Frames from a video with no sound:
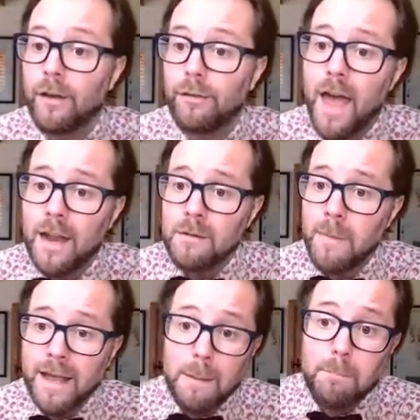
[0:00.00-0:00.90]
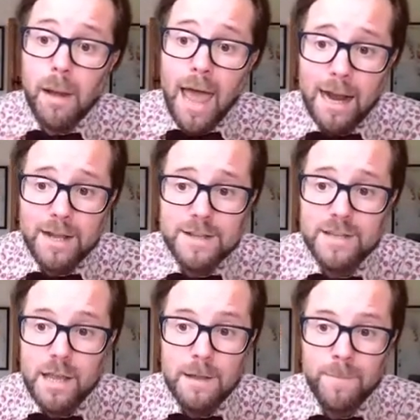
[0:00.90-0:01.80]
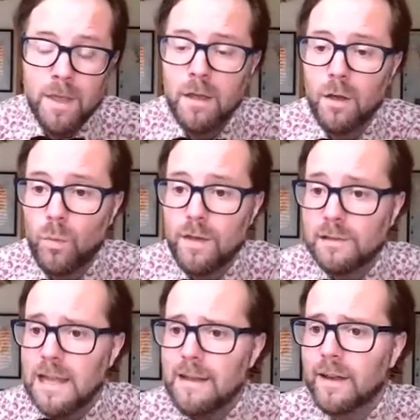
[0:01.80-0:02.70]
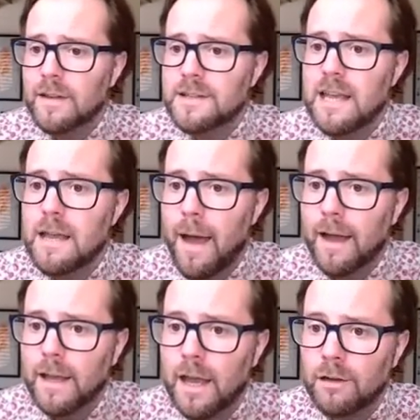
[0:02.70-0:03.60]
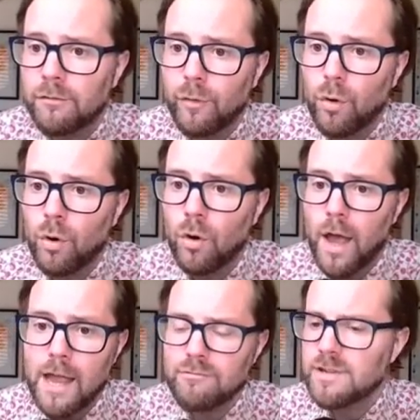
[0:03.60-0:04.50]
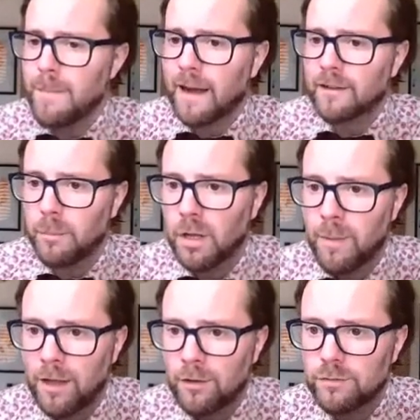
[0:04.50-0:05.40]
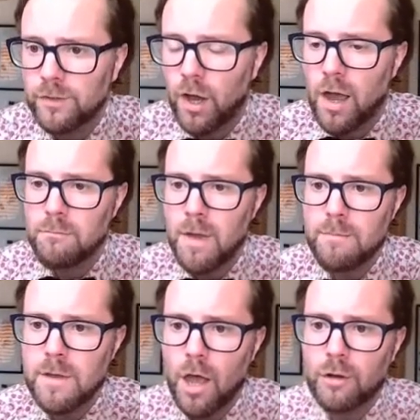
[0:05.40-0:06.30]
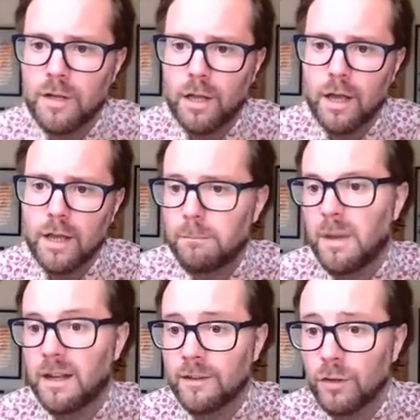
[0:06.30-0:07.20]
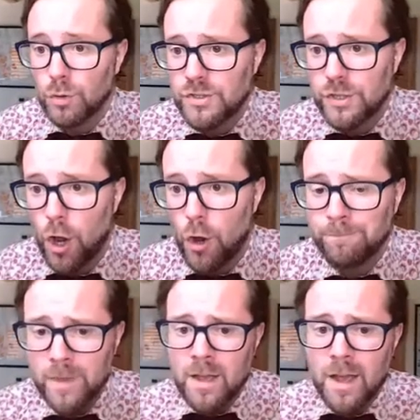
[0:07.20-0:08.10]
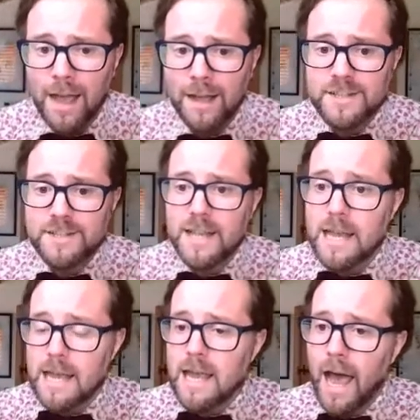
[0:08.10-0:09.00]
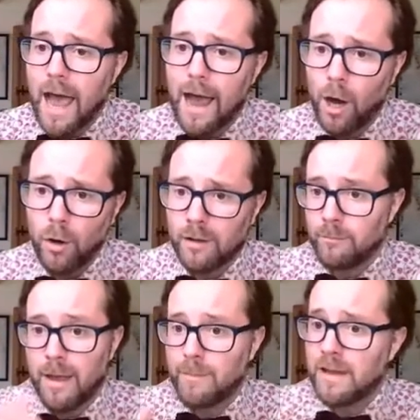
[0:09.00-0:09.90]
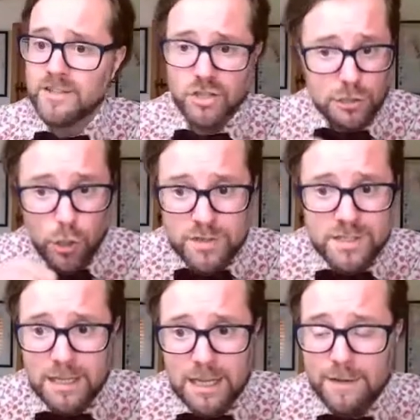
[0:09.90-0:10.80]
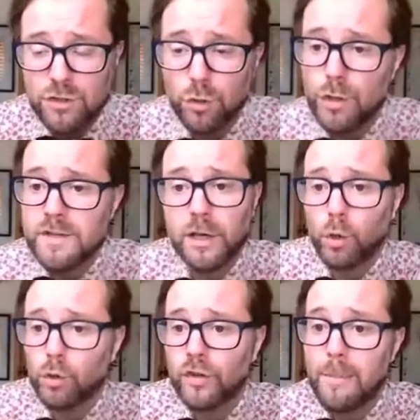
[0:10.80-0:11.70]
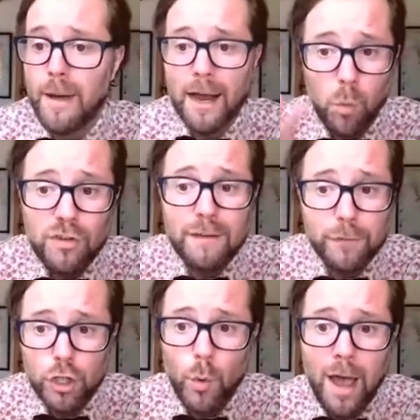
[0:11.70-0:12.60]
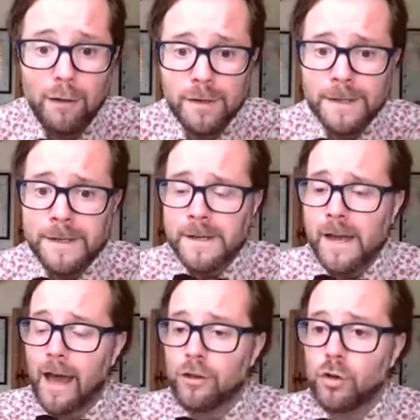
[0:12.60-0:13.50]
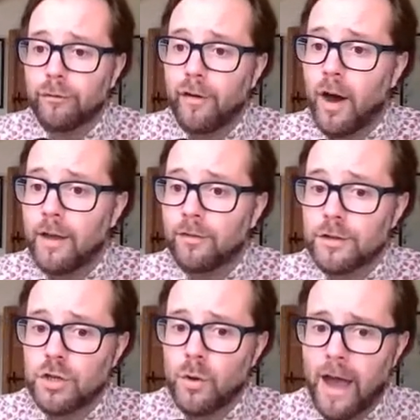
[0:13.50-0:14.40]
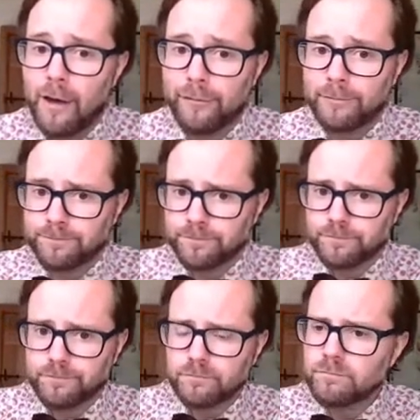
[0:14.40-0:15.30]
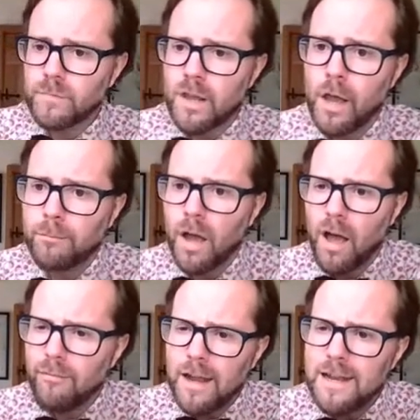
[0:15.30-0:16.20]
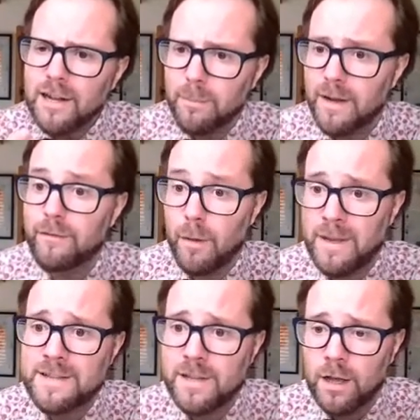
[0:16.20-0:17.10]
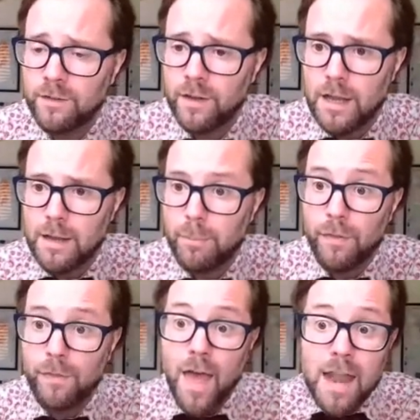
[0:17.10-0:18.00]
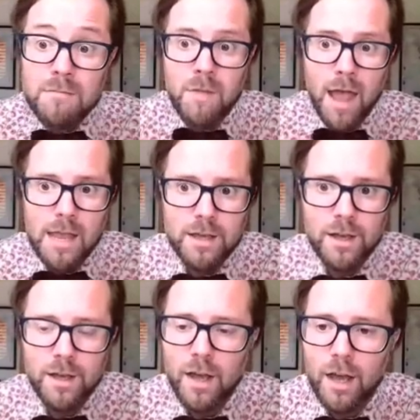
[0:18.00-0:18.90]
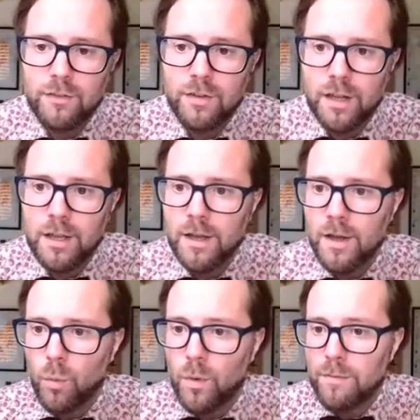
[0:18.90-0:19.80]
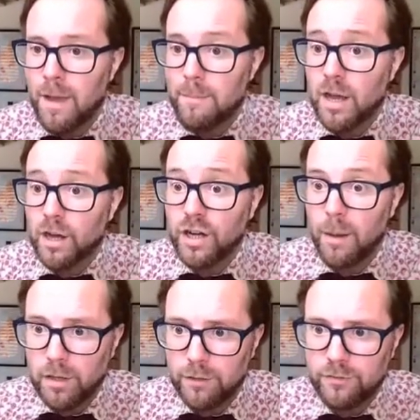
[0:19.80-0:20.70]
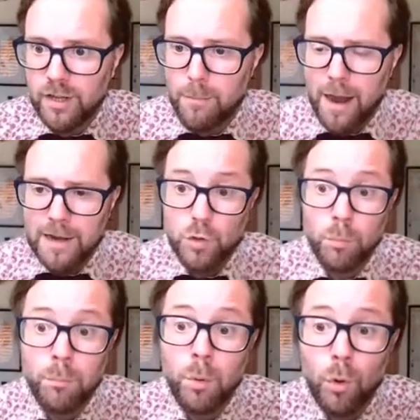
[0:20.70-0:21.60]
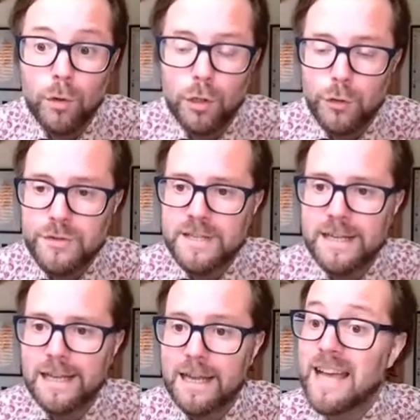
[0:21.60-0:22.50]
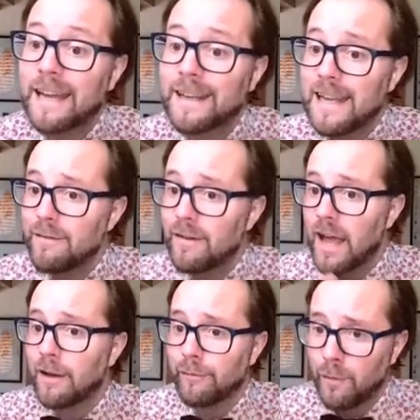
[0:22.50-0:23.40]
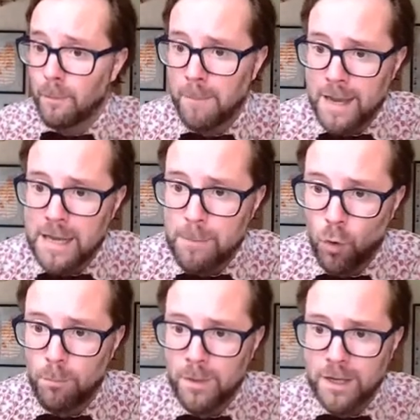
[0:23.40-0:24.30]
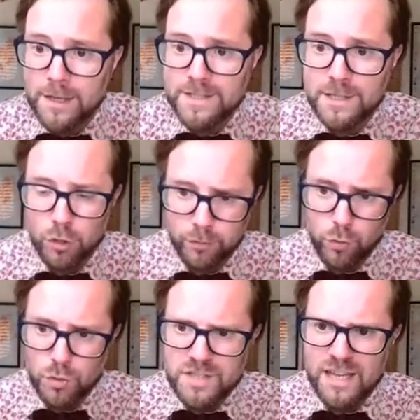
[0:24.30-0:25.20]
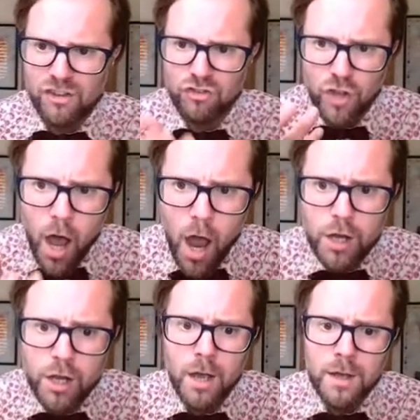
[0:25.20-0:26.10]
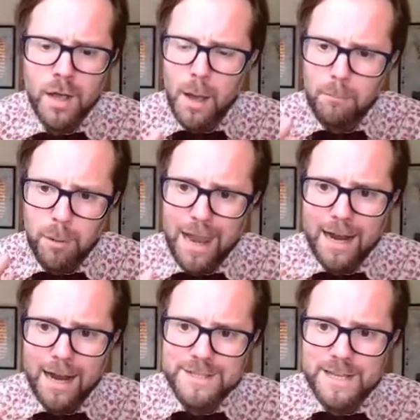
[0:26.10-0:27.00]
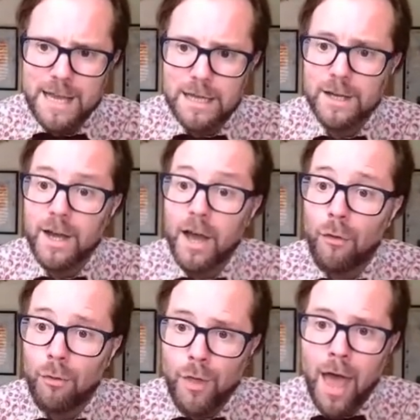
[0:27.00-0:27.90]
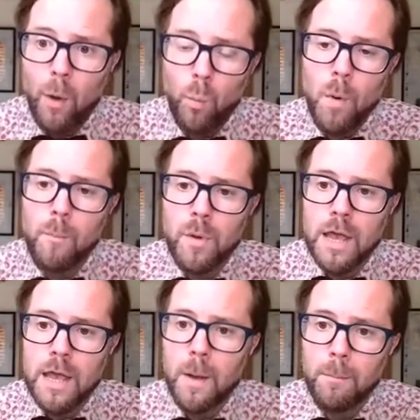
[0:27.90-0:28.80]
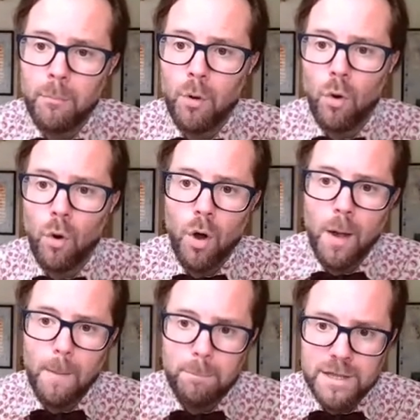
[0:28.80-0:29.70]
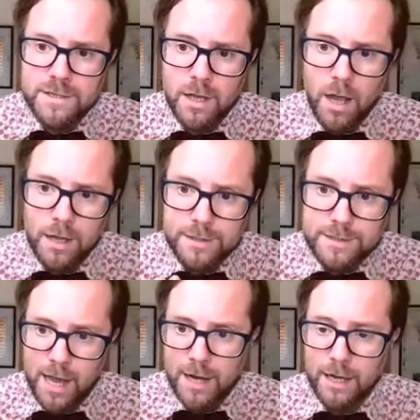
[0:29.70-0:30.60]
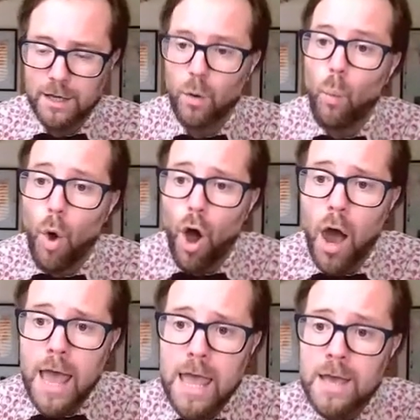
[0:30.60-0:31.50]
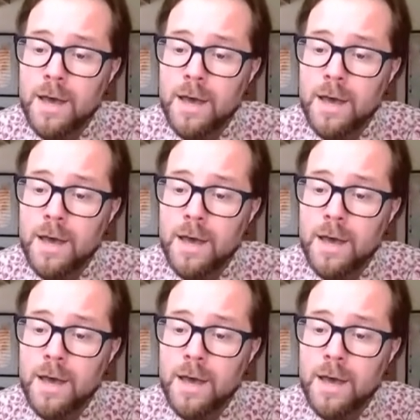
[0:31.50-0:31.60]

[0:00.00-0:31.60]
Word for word: Then make a black tea with leaving the tea bag in for a respectable amount of time, maybe only like a minute so, and see how, and maybe it's just loose tea leaves you're using or tea bag, whatever you have, and you'll find that you have um, a, a little bit of a bitter tea, but then make a tea with maybe a couple of tea bags or more loose tea leaves and leave it in for many more minutes. And you'll, of course, see a darker black tea. And that will be more bitter and tannic. Why?